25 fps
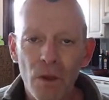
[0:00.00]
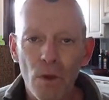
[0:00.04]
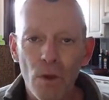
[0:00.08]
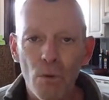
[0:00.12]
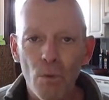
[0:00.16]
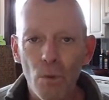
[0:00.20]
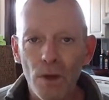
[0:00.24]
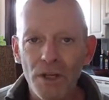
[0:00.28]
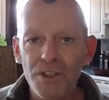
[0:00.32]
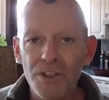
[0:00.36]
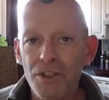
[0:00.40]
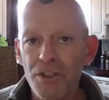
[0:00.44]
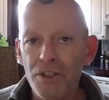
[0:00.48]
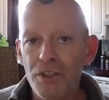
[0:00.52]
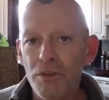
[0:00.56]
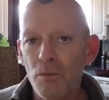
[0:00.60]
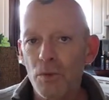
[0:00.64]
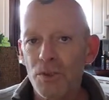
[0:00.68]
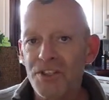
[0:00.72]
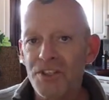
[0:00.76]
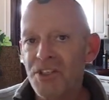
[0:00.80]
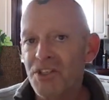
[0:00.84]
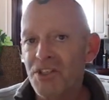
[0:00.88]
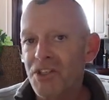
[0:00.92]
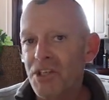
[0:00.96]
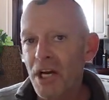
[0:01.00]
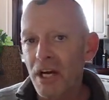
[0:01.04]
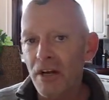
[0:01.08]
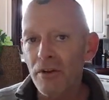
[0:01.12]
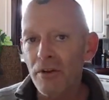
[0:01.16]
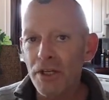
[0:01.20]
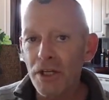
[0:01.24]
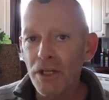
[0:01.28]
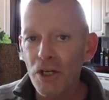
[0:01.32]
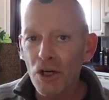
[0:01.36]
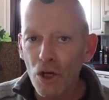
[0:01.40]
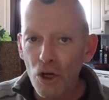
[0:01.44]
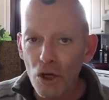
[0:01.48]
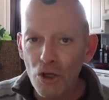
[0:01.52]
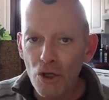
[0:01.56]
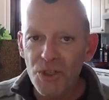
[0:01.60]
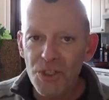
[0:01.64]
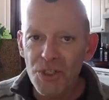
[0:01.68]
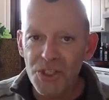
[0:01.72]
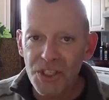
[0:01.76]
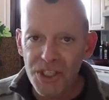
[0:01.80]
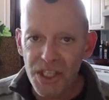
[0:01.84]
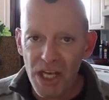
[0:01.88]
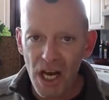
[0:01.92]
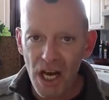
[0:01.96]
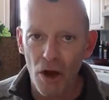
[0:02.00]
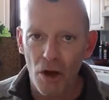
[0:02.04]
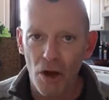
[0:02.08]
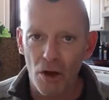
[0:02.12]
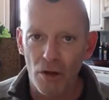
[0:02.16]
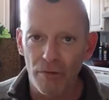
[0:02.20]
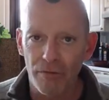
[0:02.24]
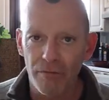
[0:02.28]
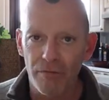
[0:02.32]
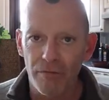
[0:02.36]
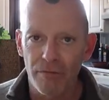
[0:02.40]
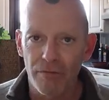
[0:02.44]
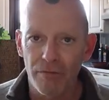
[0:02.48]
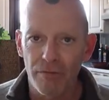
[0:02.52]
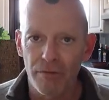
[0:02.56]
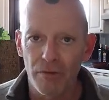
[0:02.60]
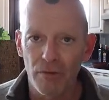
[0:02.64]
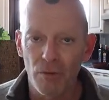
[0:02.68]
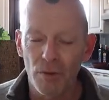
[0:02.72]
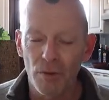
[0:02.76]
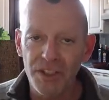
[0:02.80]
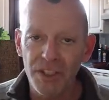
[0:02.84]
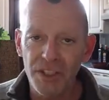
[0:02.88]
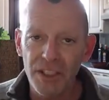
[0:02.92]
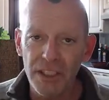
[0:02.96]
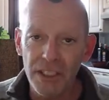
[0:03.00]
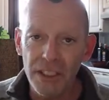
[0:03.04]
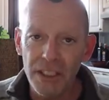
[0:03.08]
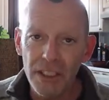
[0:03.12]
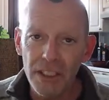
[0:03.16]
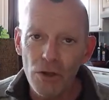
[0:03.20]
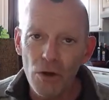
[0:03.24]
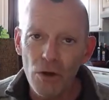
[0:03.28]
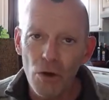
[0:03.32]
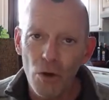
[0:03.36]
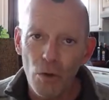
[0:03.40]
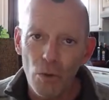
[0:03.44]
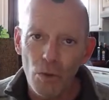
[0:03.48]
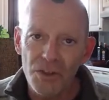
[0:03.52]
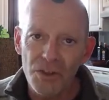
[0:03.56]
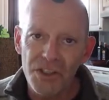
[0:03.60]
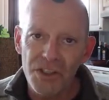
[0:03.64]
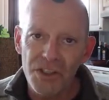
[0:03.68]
what she was telling herself, what the ego was